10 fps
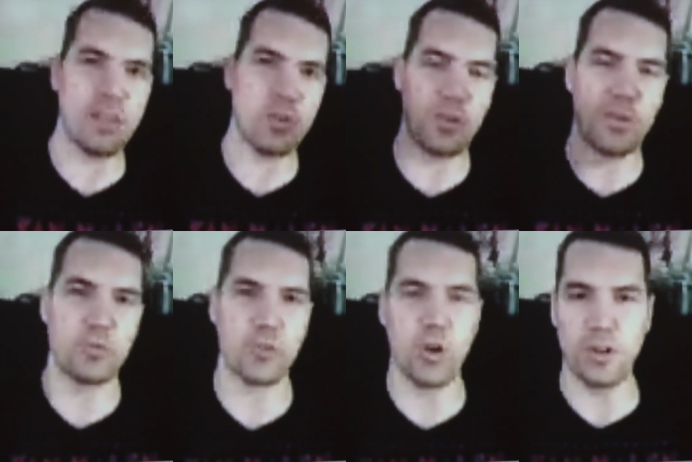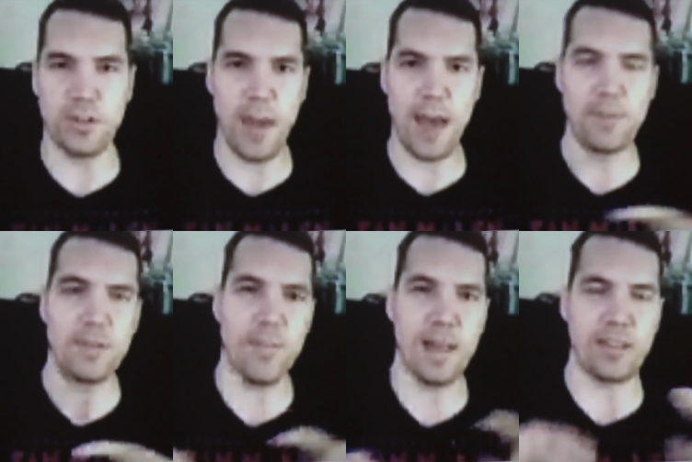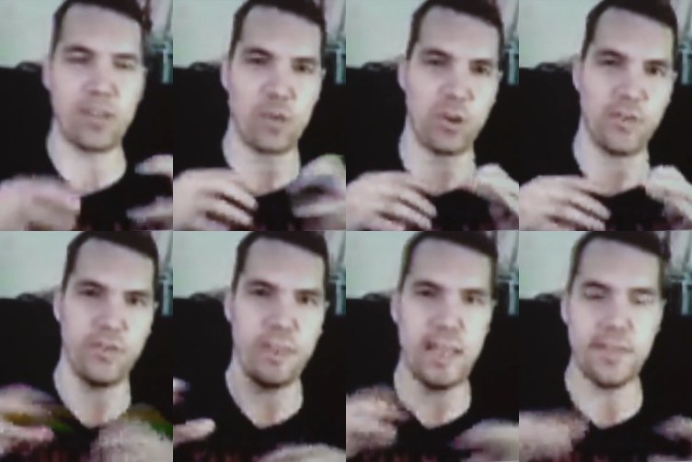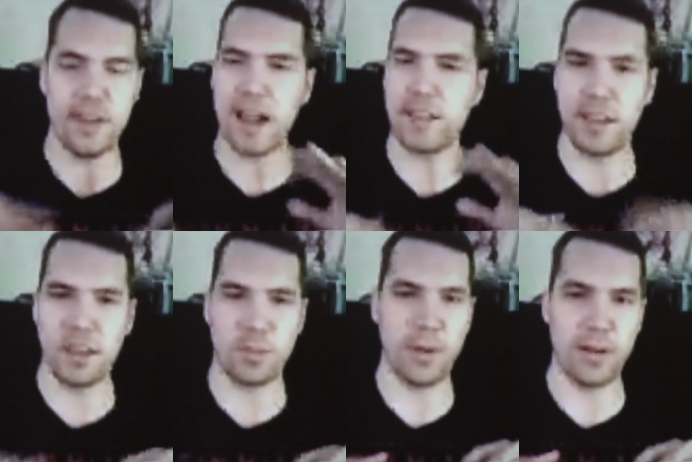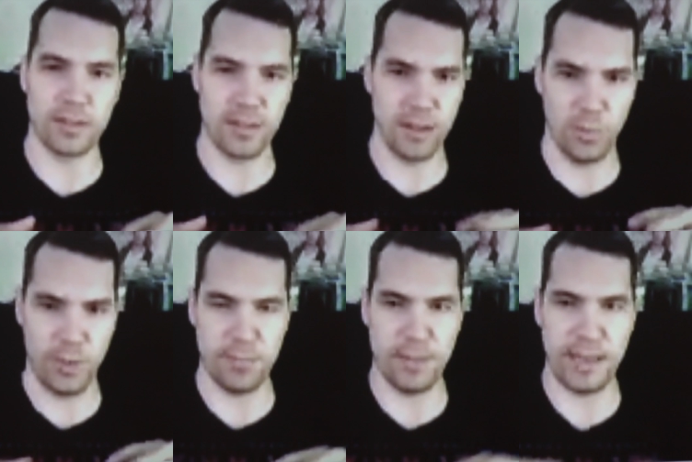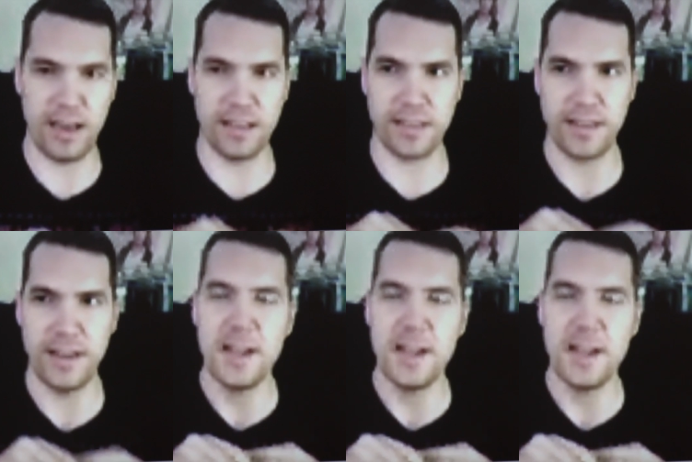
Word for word: sort of patrol on the map is meant to sort of even out the experience a little bit, because,